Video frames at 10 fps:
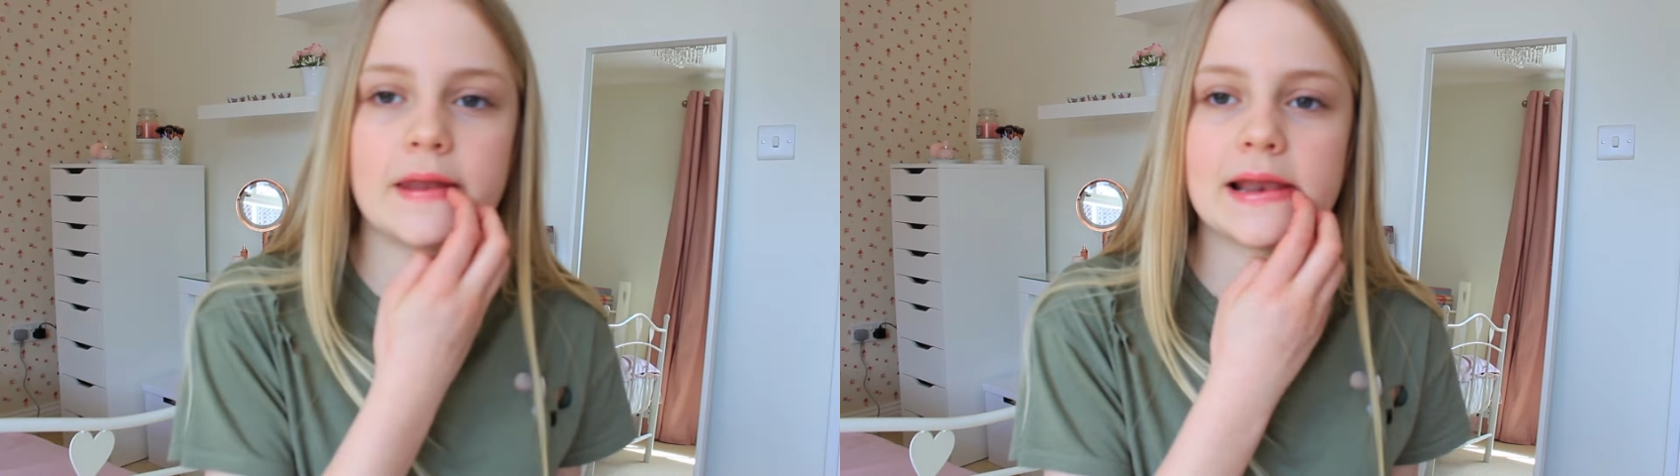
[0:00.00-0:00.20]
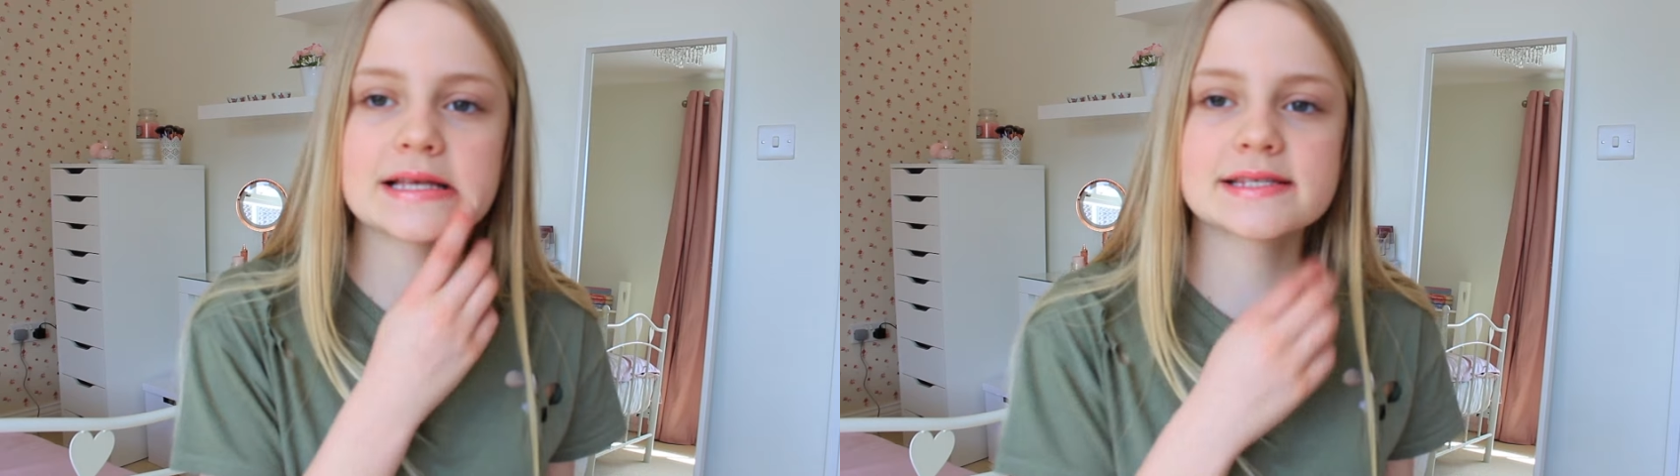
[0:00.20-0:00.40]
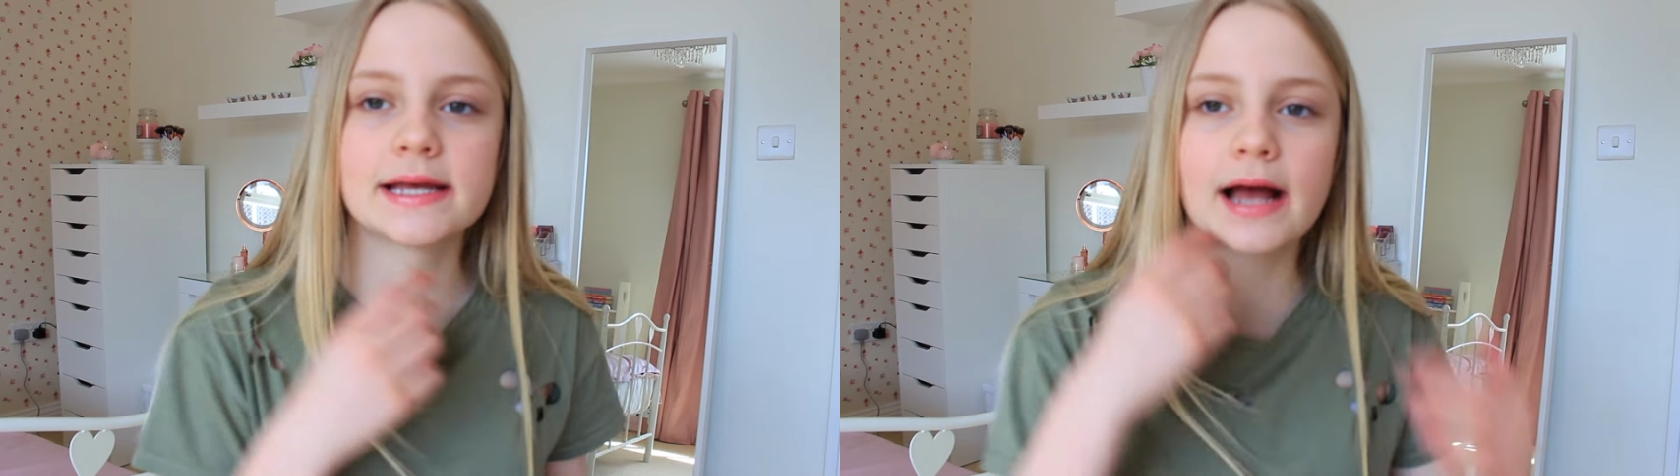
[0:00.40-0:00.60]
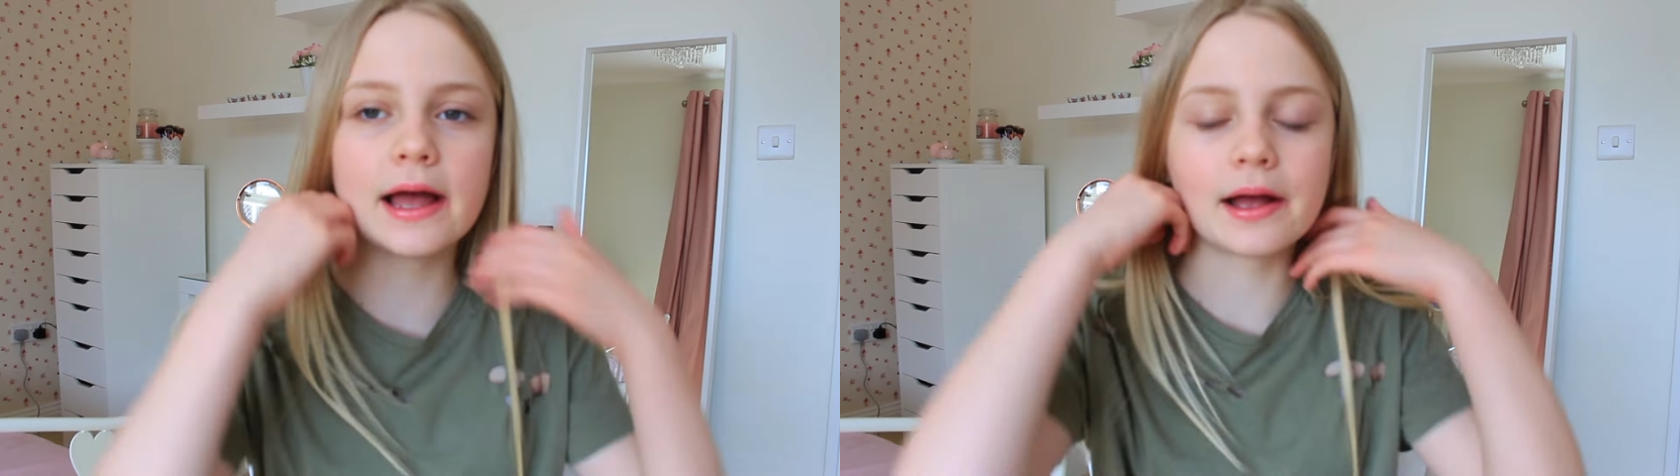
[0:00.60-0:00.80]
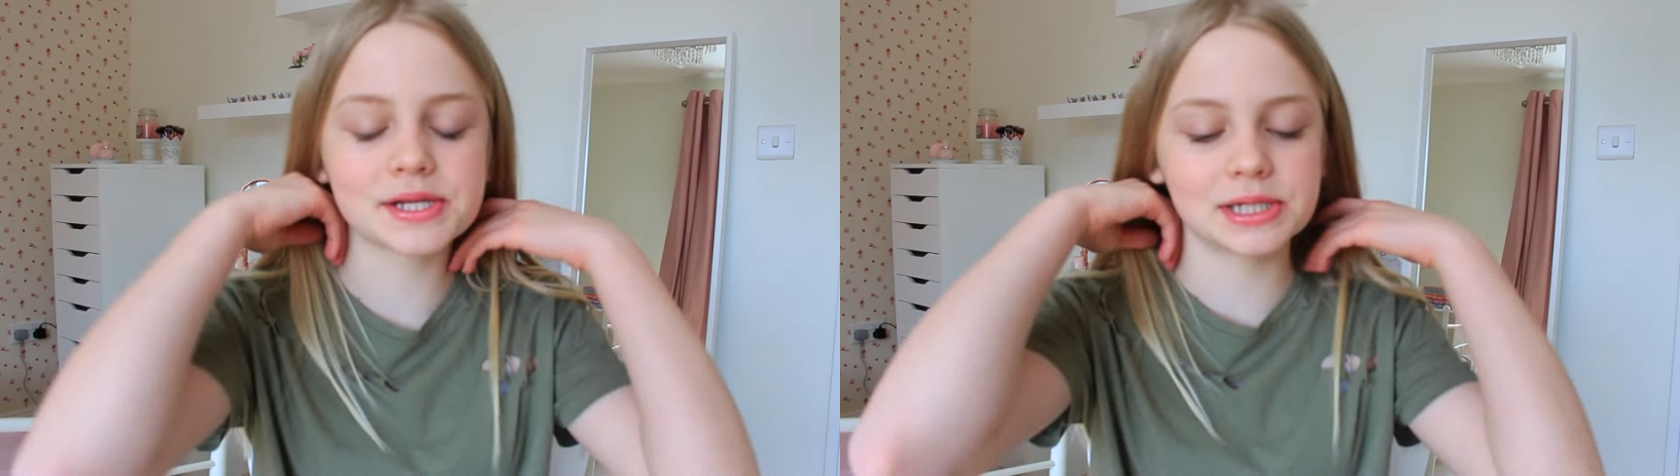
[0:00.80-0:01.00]
And the last thing
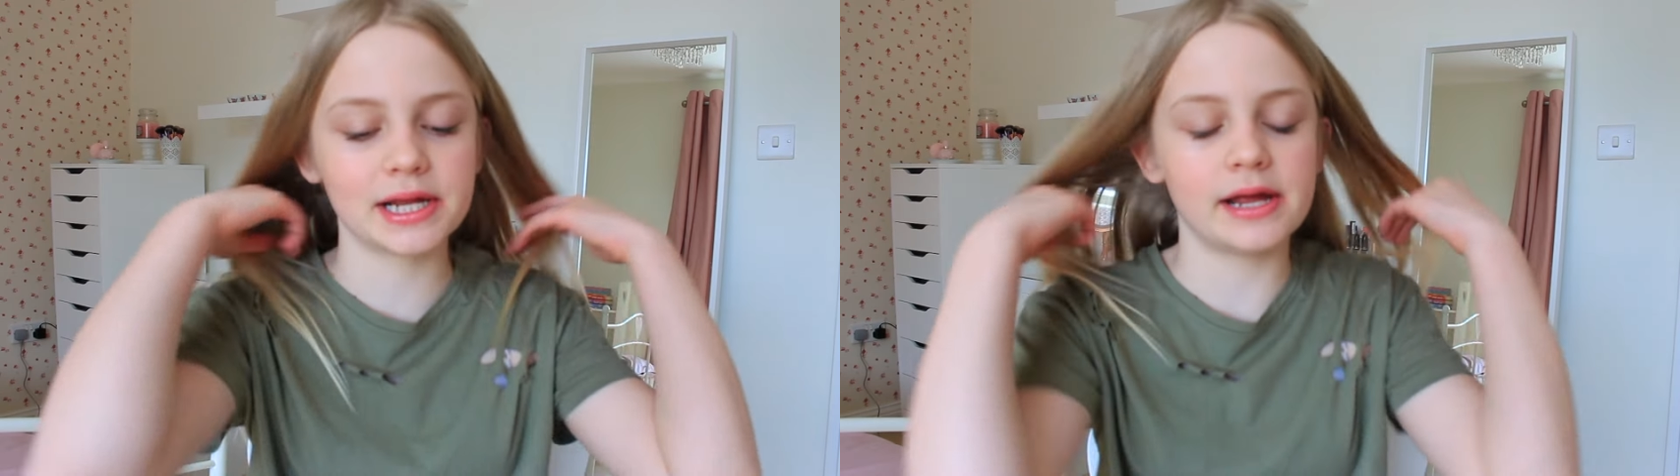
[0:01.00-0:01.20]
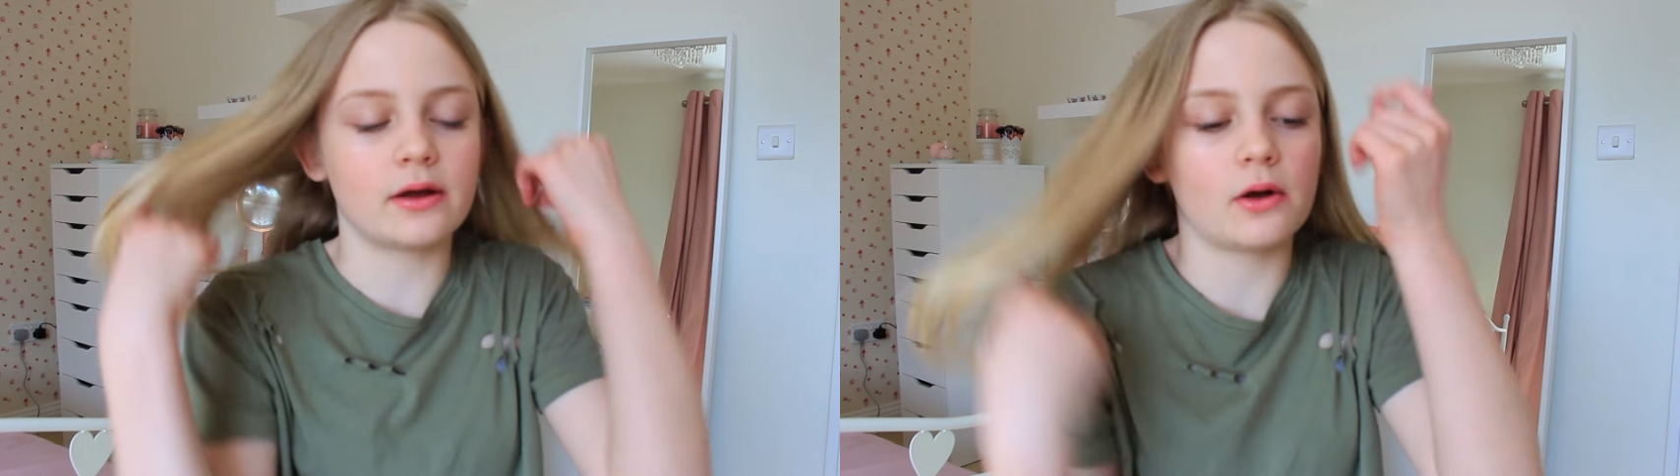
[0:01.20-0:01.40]
I actually